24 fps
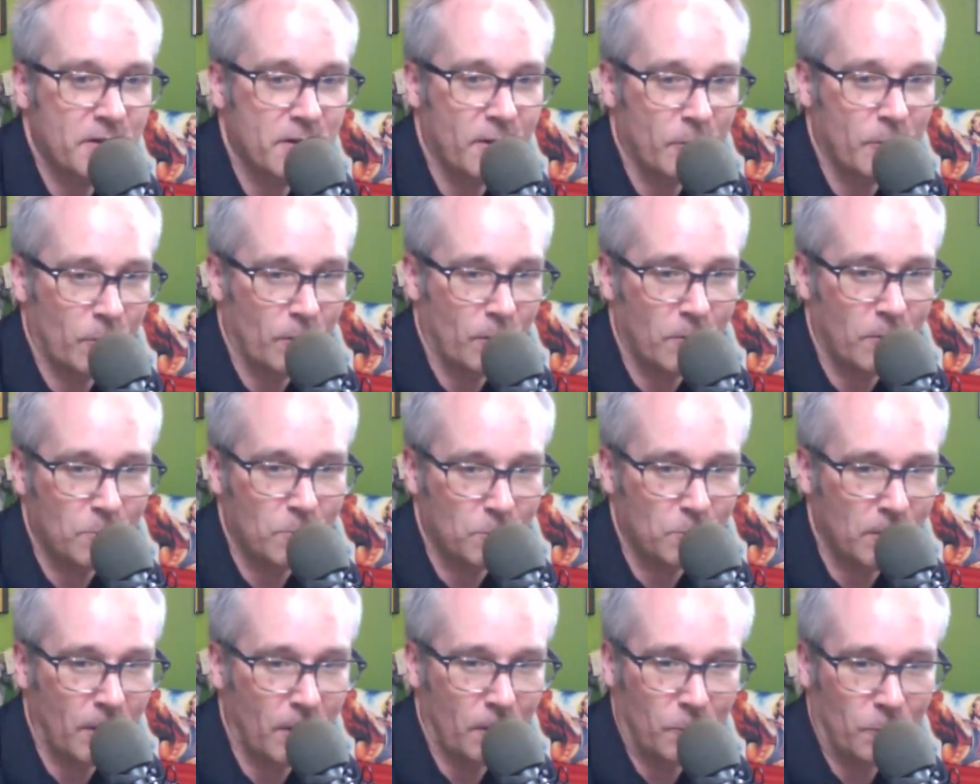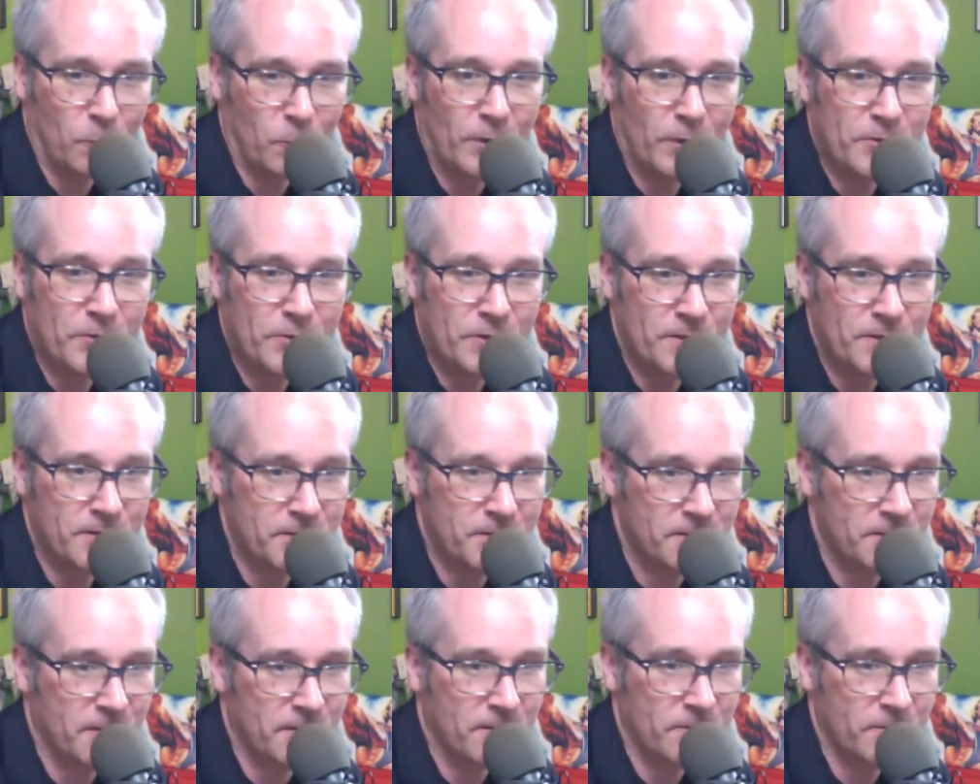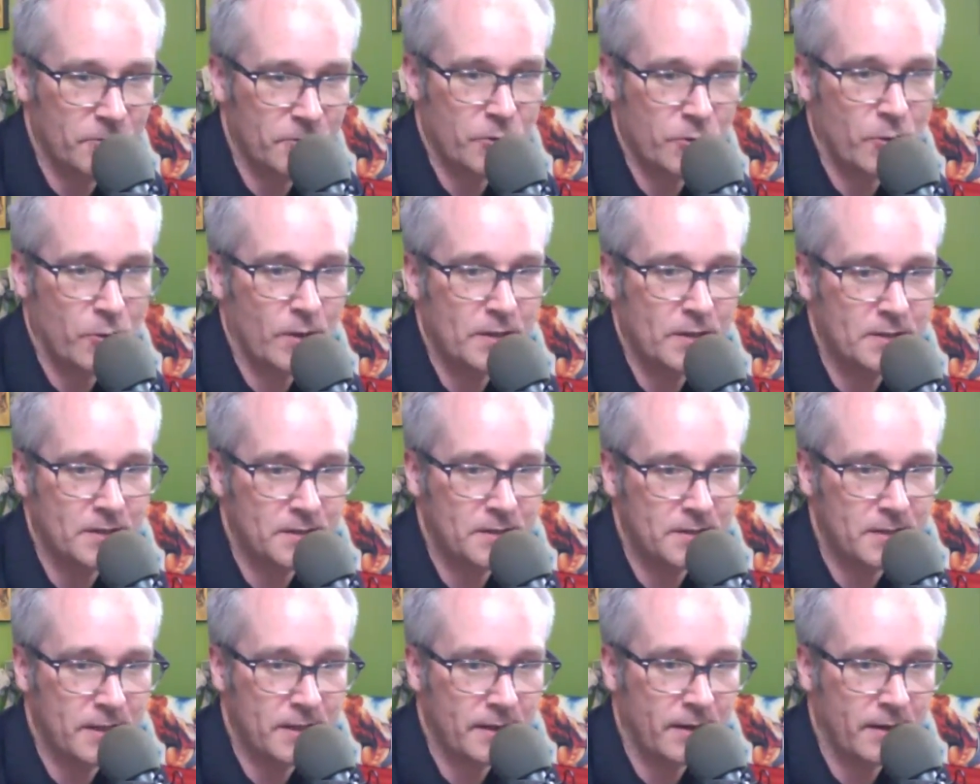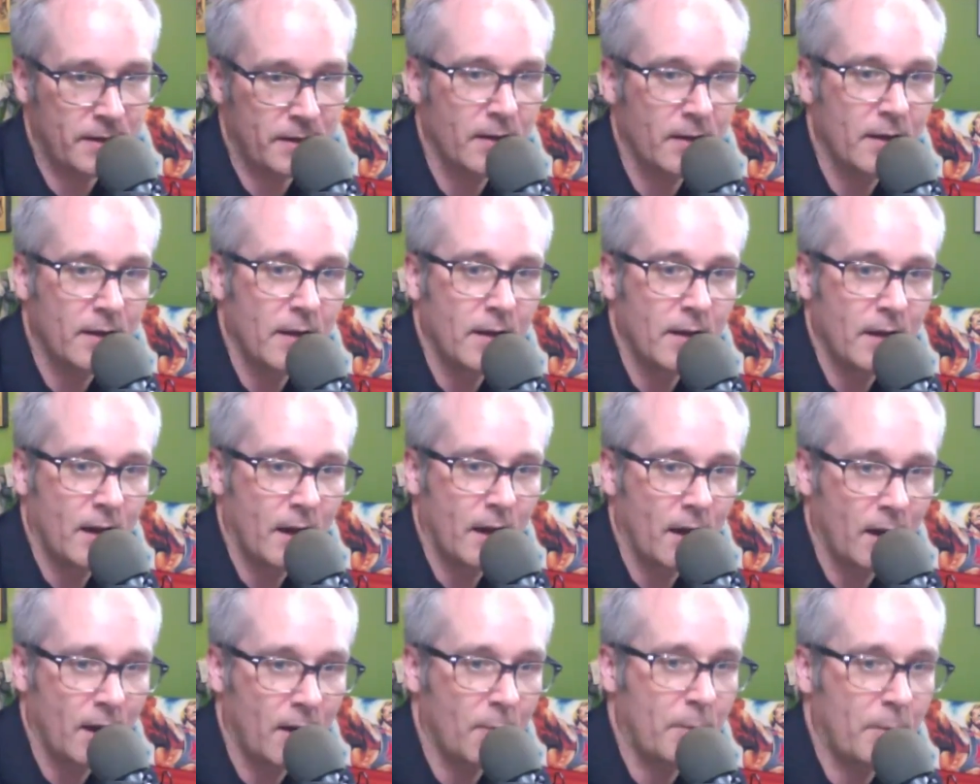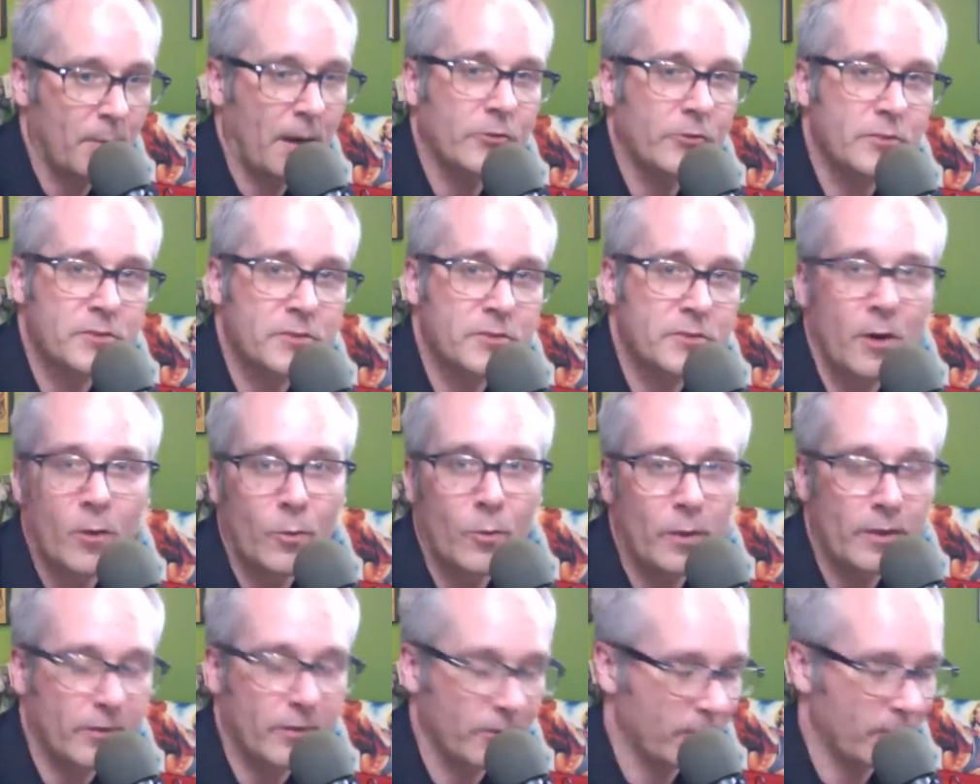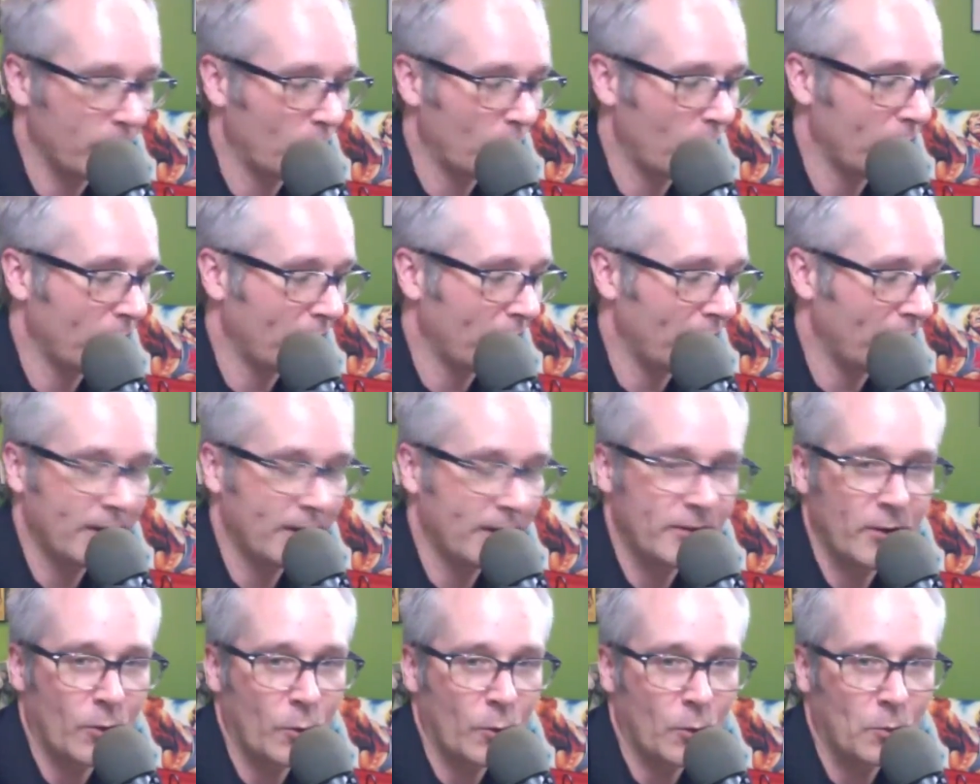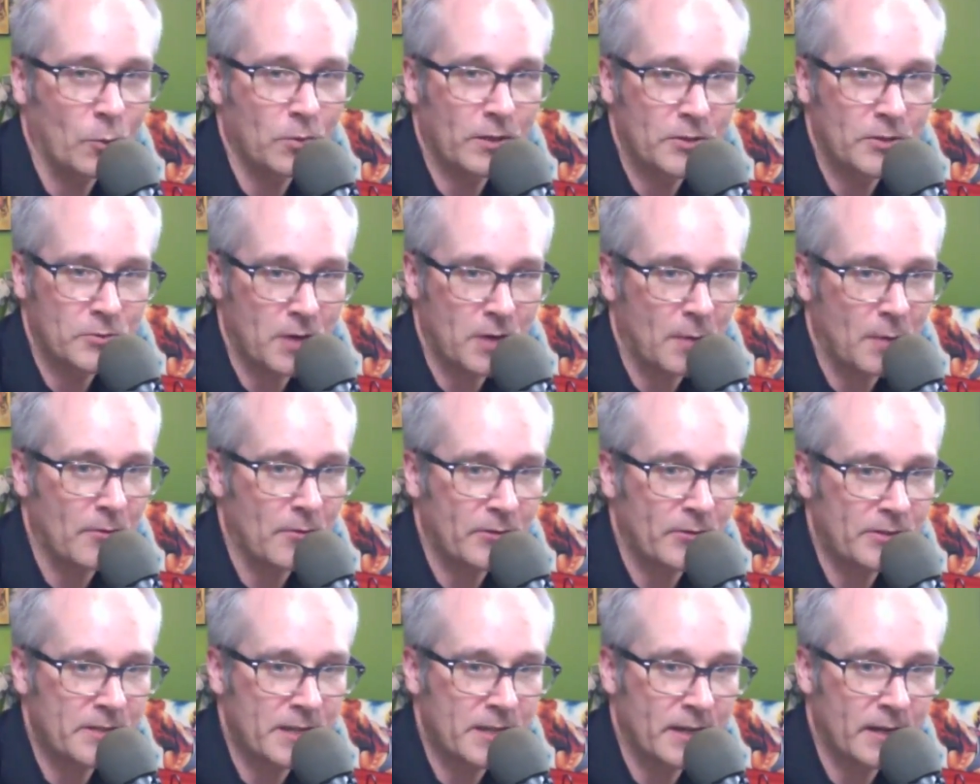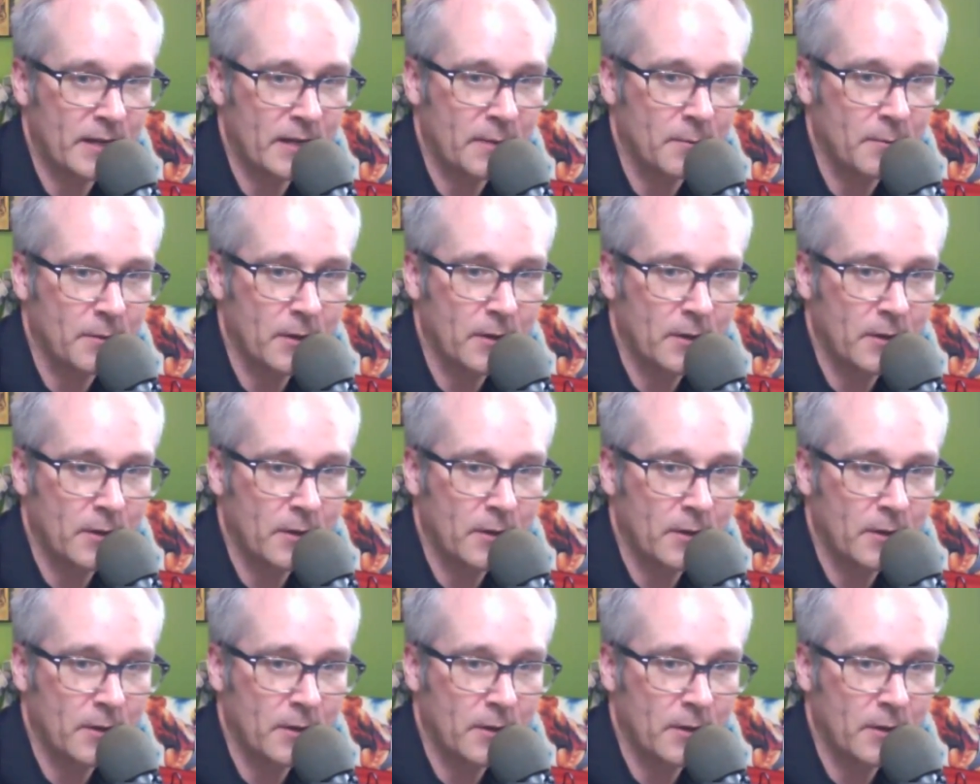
a, a, riches of choices here uh, but i'll mm-hmm. just go with the one that i know will please rob every time